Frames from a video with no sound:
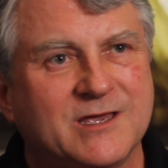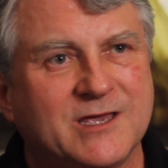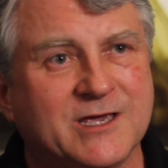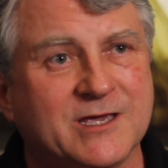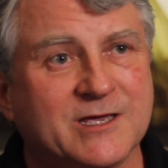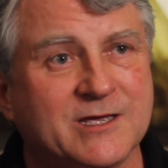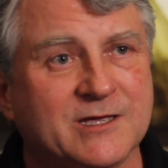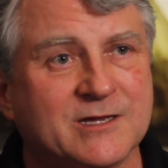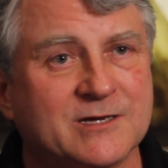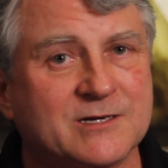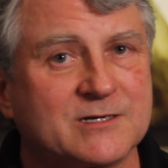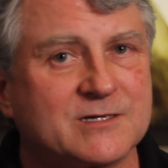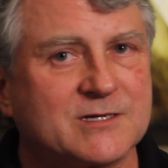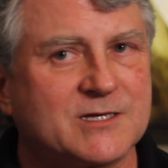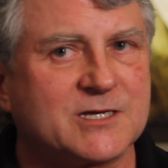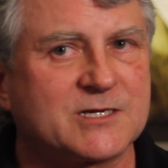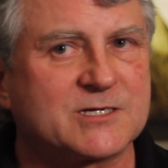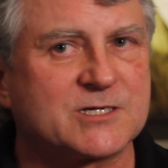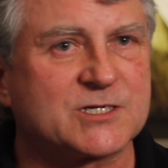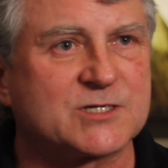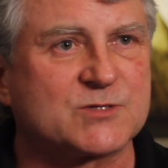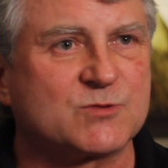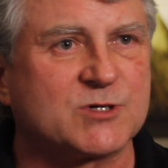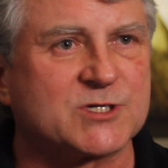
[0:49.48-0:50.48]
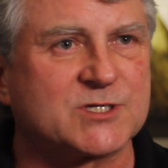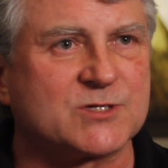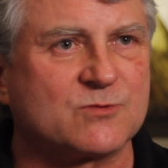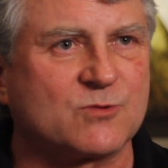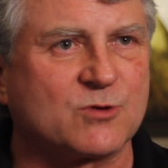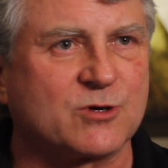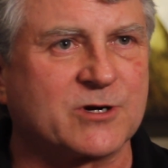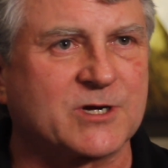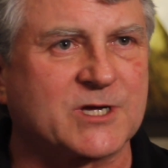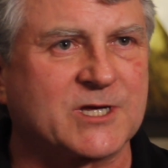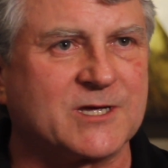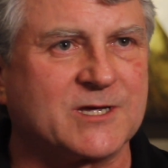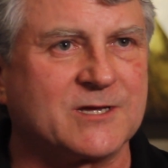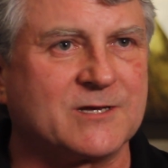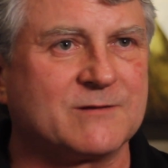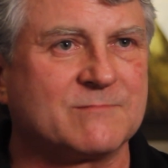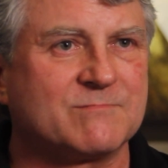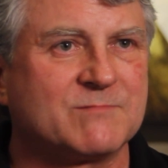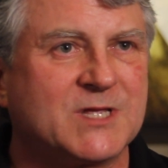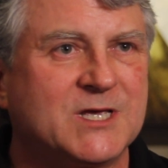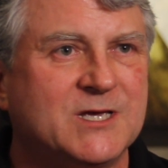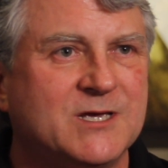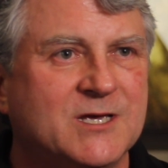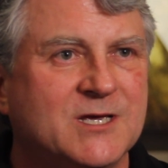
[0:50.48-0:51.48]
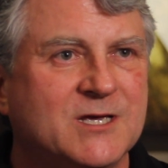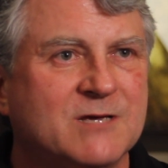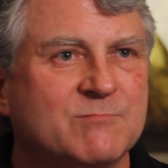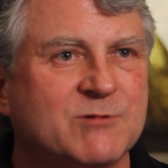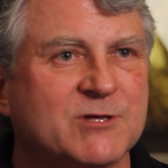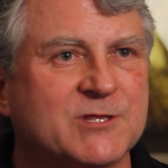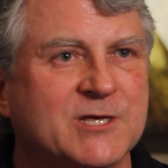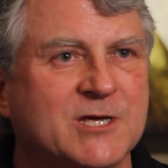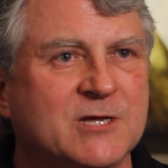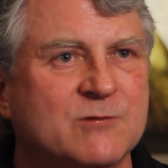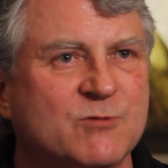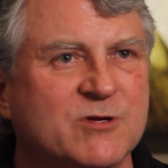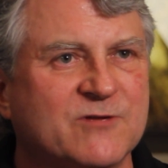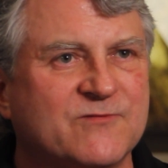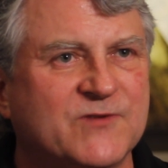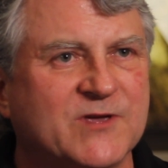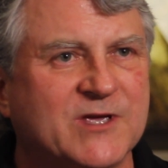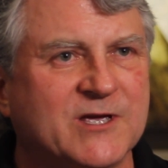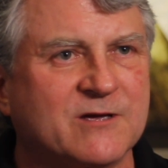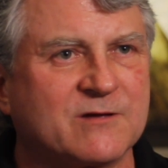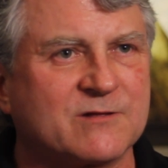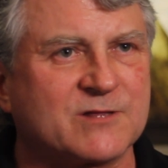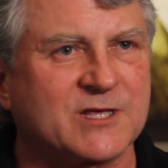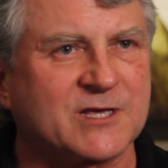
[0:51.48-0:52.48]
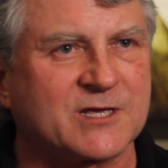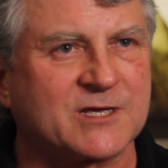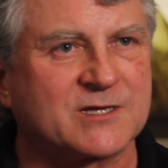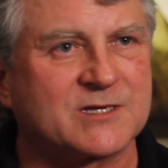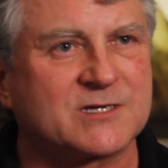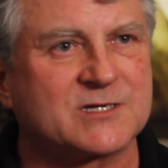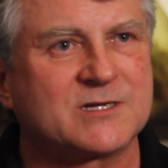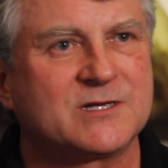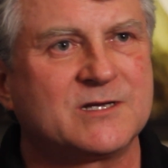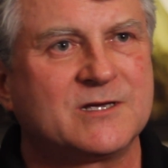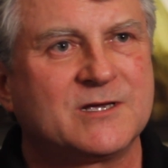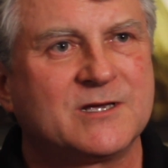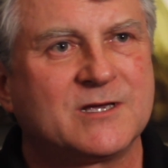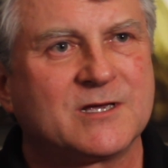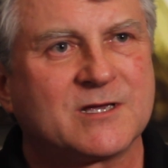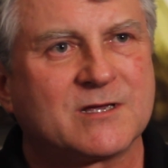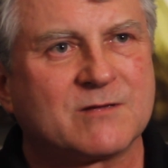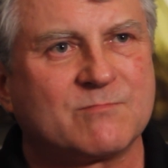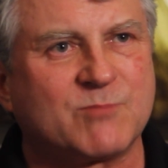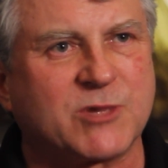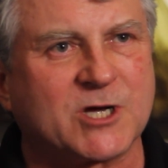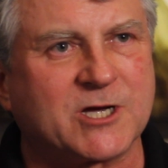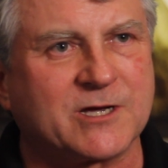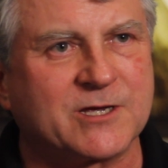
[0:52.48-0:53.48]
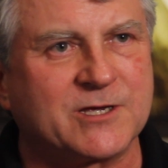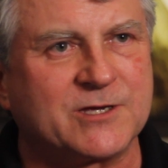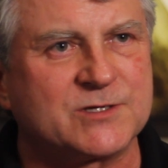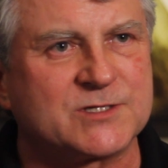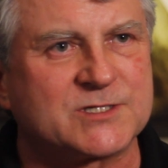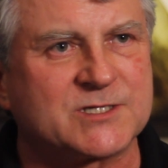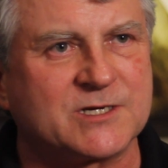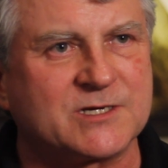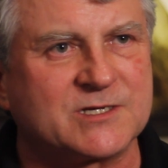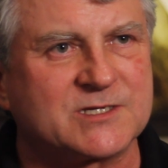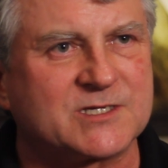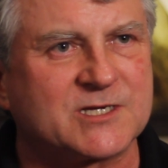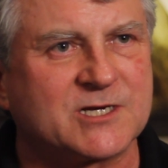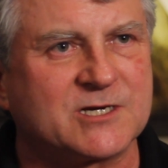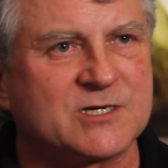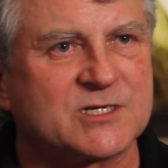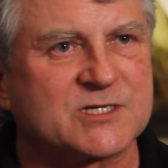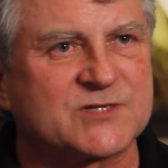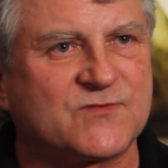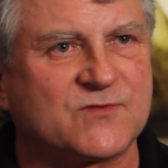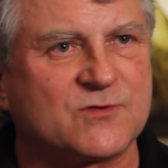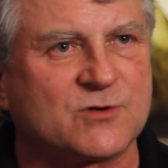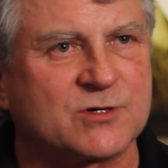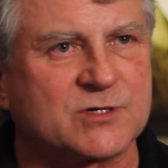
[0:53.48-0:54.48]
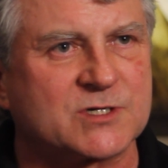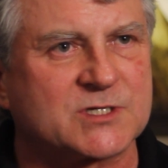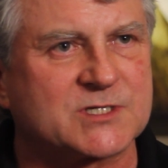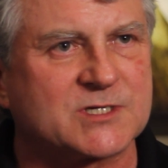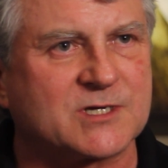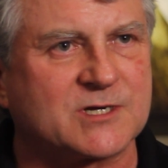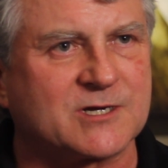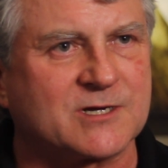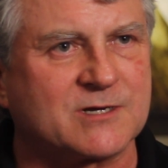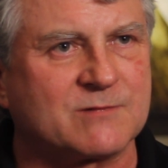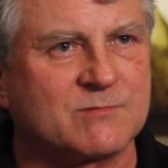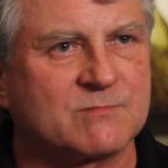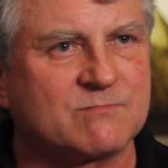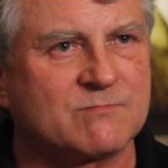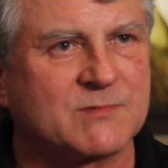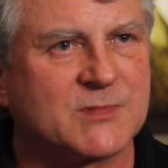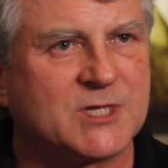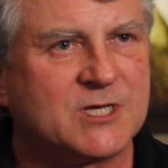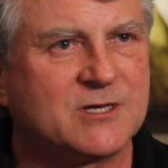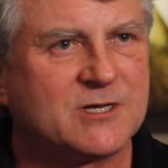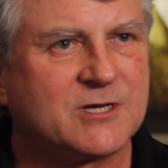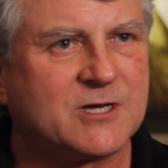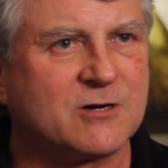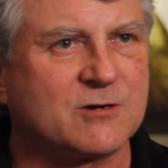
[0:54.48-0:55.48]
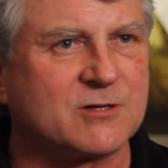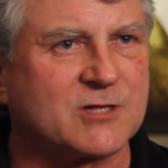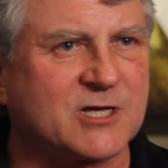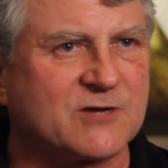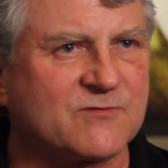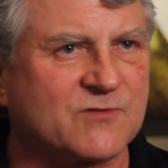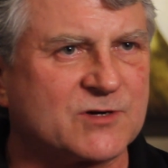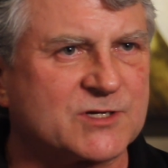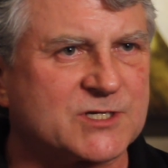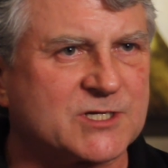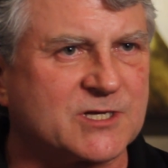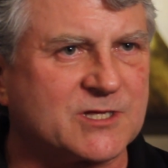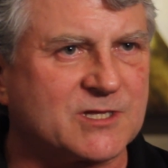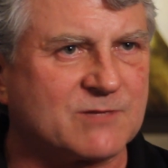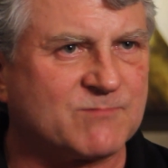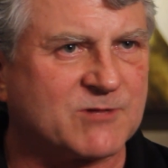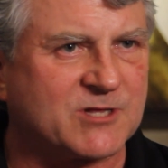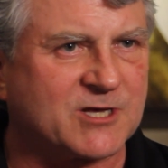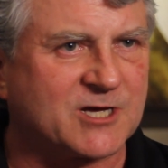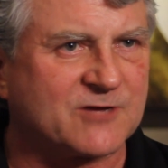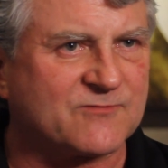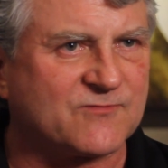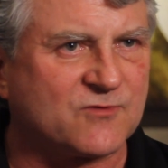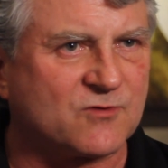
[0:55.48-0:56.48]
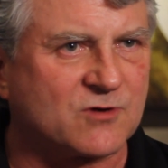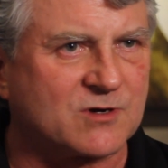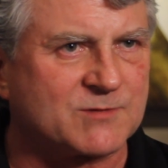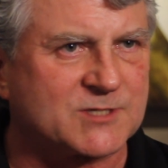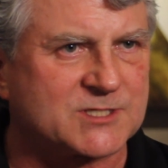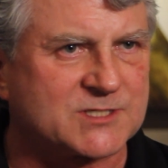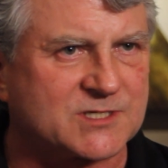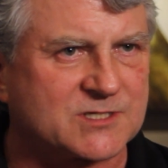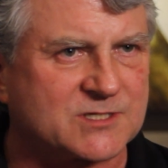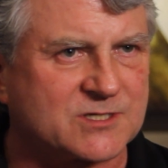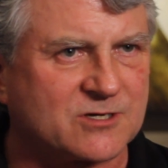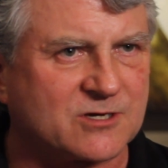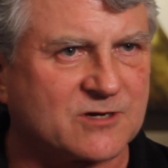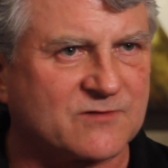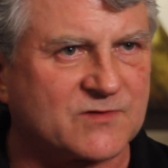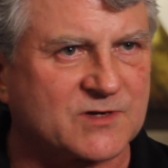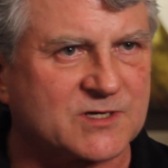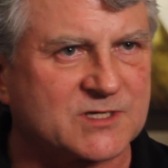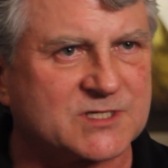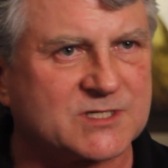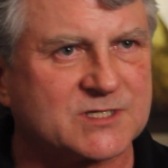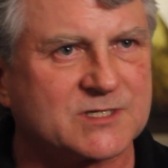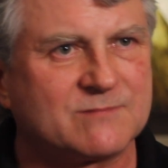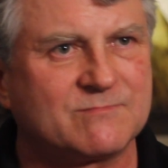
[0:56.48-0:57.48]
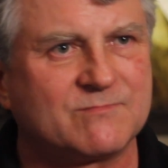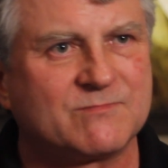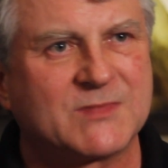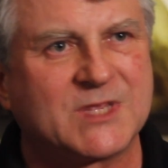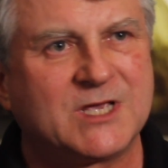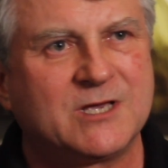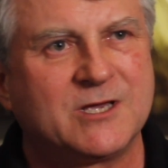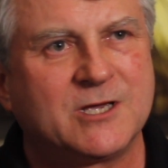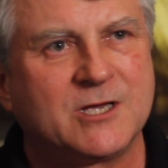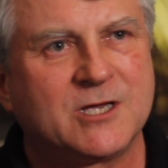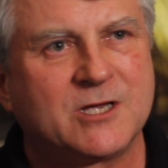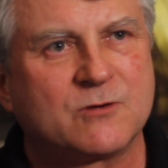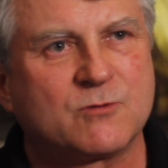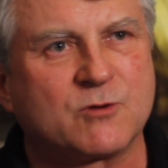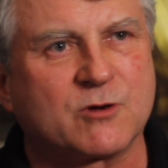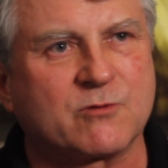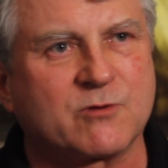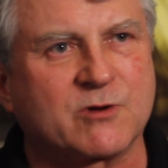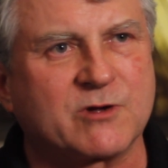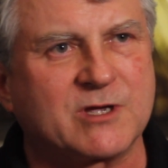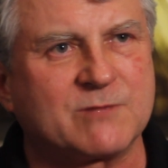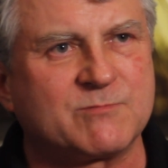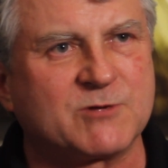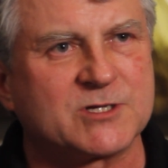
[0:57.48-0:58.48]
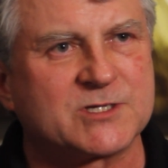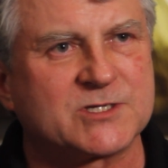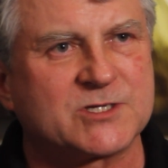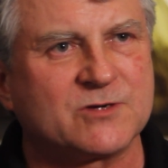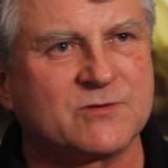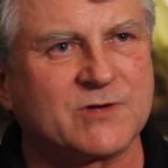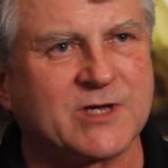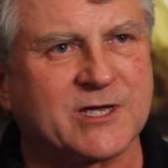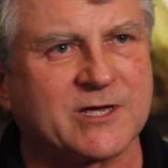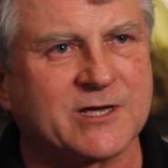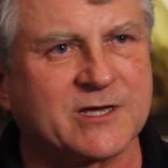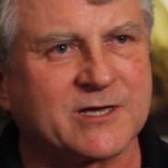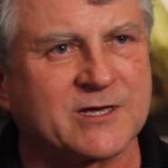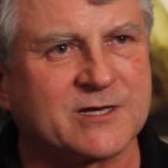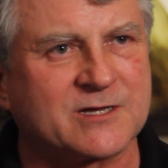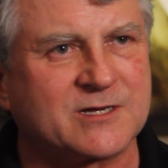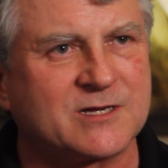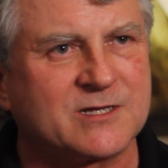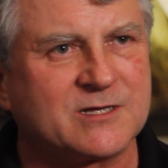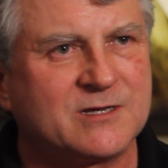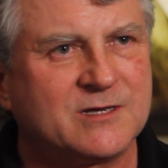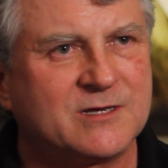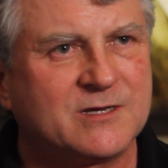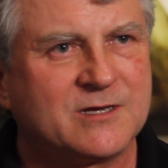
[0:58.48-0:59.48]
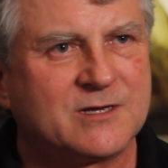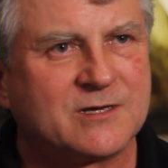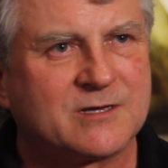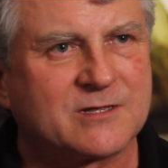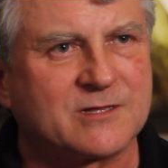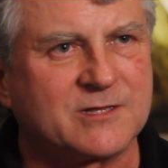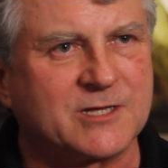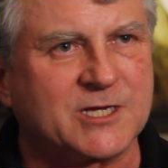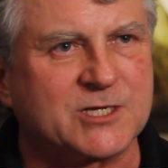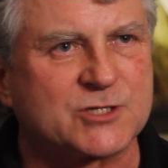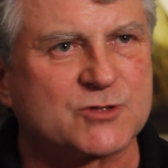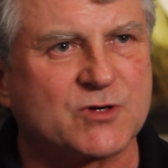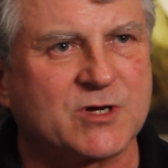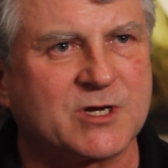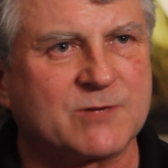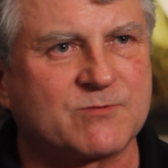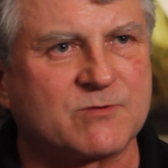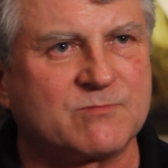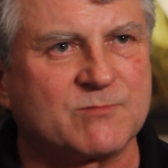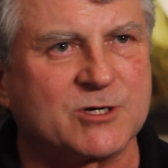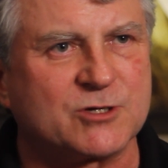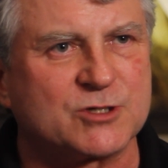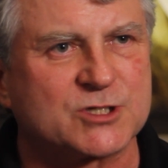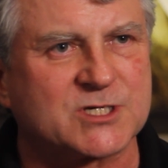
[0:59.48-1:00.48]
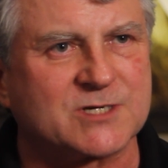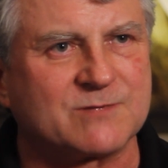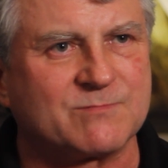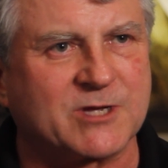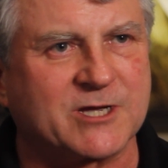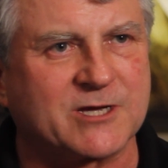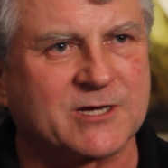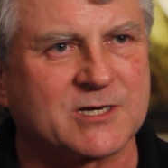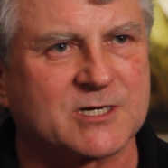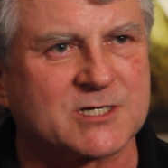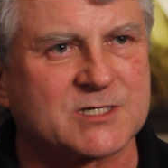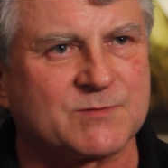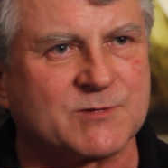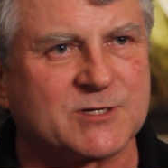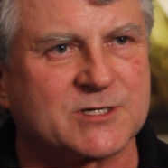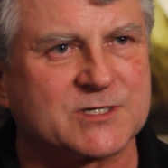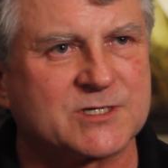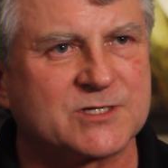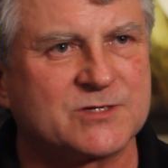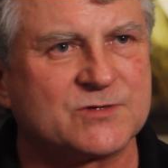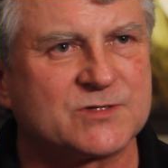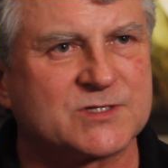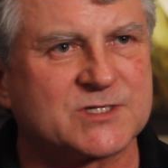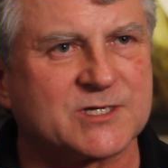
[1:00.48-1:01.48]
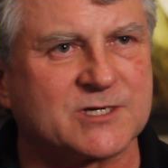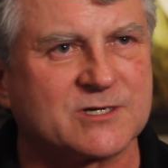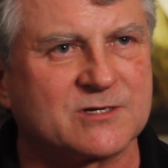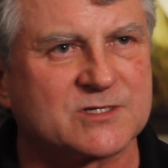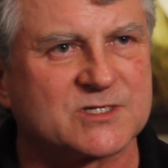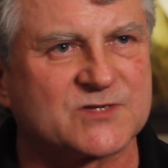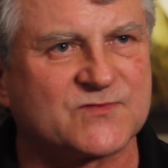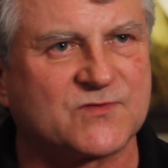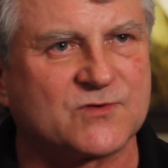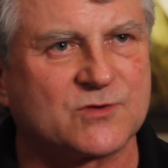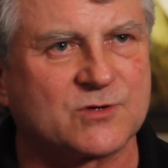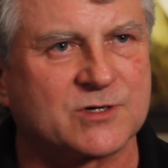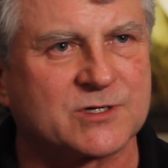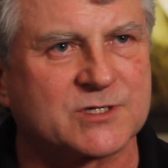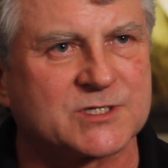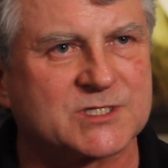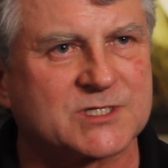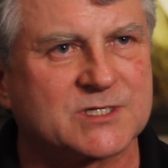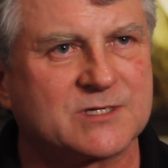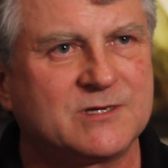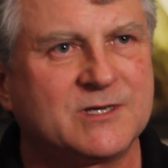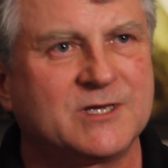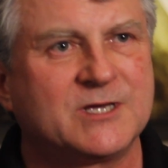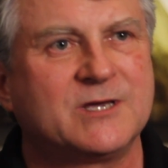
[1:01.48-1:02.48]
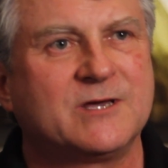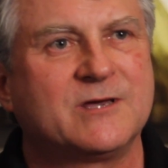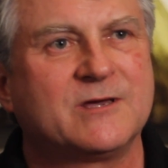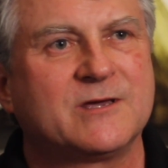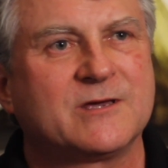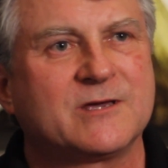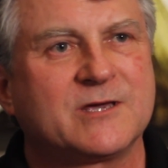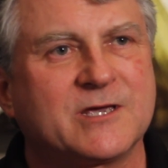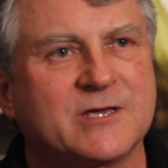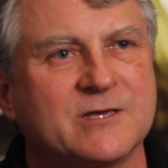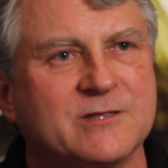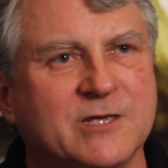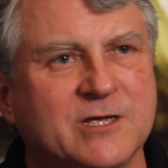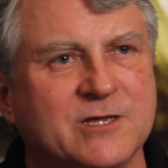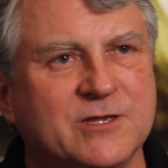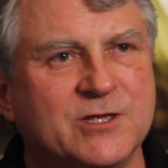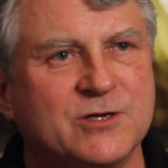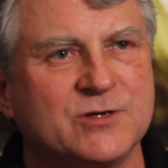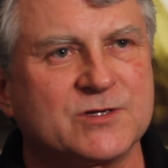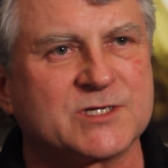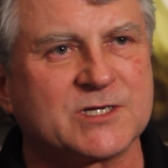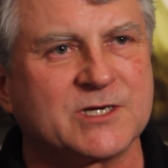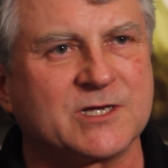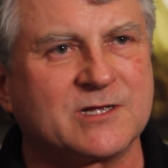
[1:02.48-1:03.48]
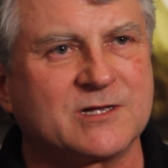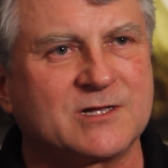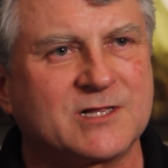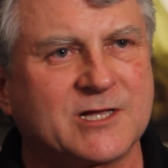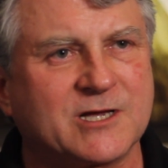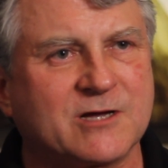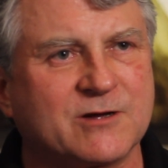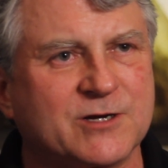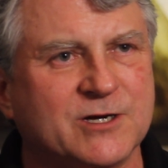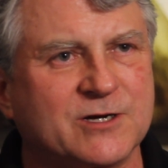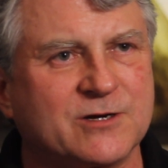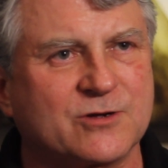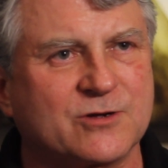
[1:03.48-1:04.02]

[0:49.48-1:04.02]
and it just wasn't working. But then we found that by using Salesforce, uh, leveraging the platform as a service, we were able to add the trade promotion management to Salesforce, and then using cloud